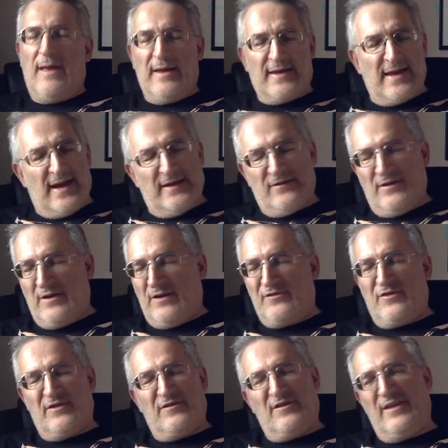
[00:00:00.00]
Again, you know,
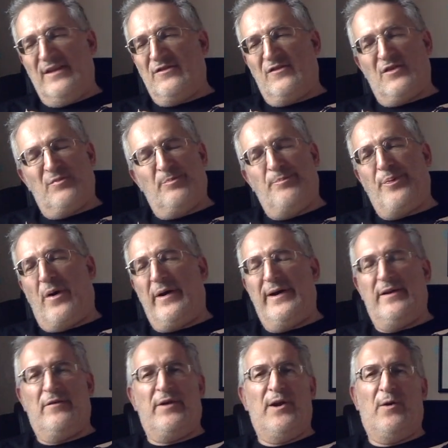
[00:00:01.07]
these are just
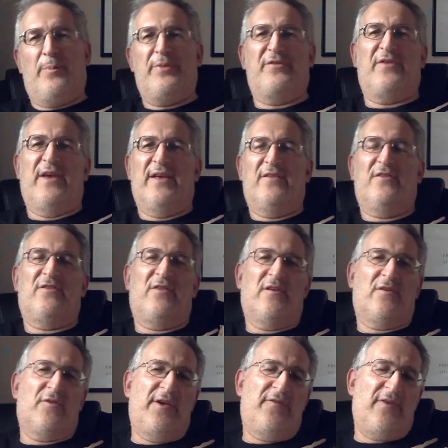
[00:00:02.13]
binary opposites
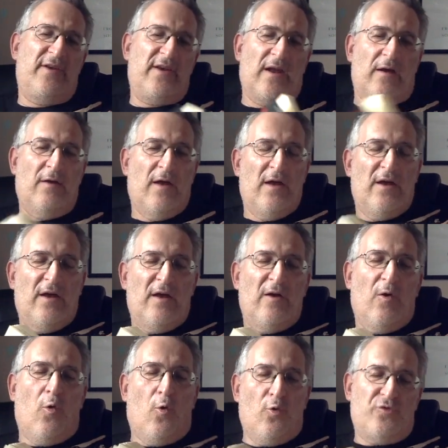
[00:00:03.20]
that grief, you know,
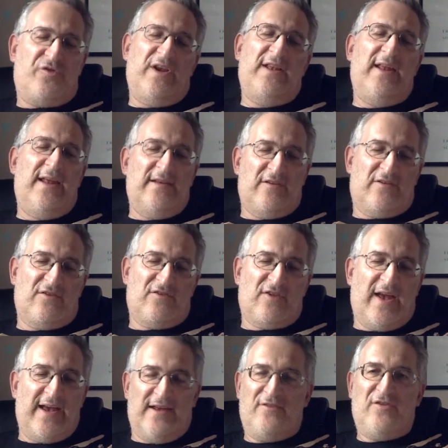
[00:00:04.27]
all she needed to
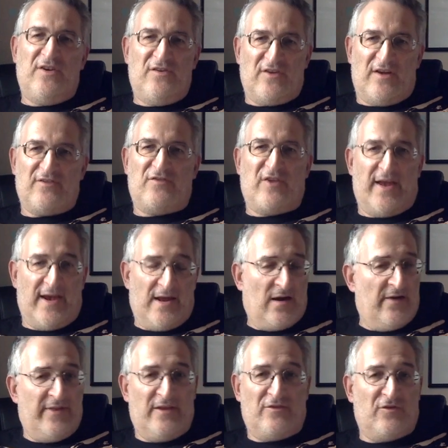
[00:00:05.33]
say, and she does say it,
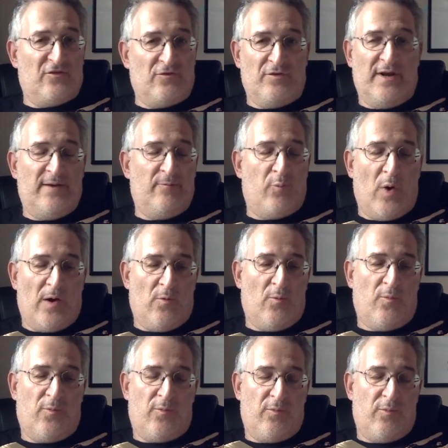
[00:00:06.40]
I think this is a really
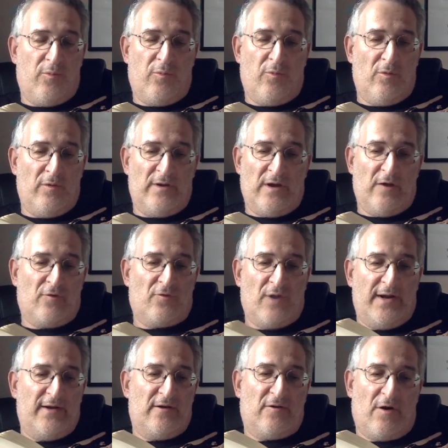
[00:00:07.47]
well, you know,
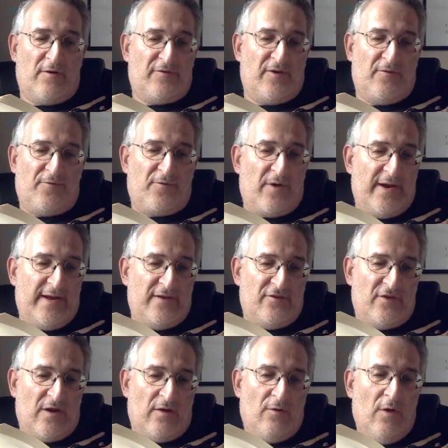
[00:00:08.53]
great crafted
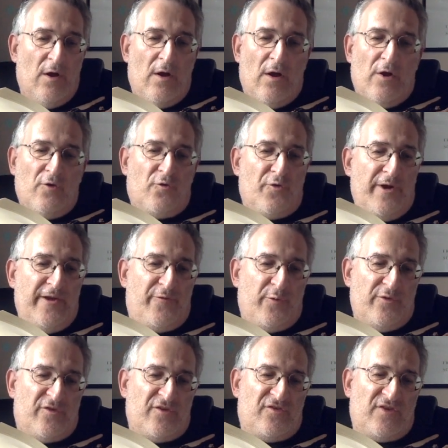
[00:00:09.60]
phrase, you know, grief
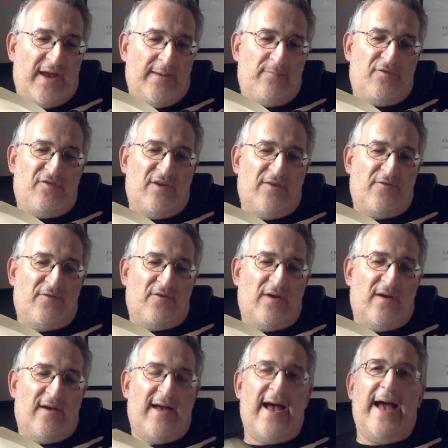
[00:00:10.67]
was a
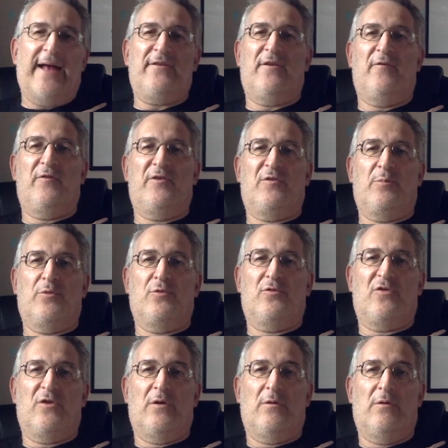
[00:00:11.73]
shapeshifter and invisible
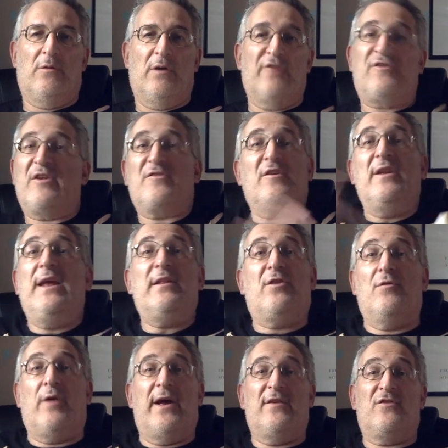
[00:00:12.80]
too. And she doesn't need
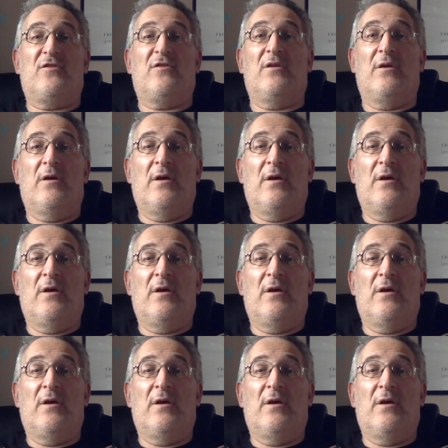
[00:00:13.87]
the rest.